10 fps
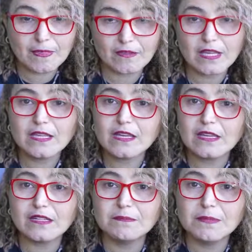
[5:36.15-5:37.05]
Okay,
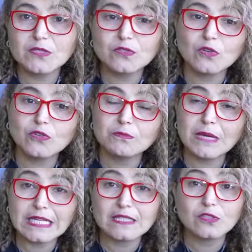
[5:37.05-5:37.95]
it depends on your
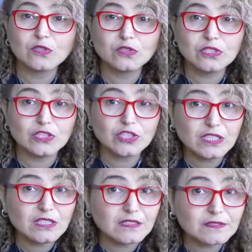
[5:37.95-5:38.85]
medical
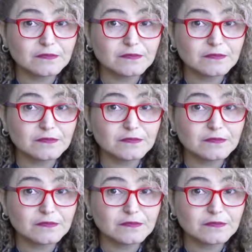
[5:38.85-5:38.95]
condition.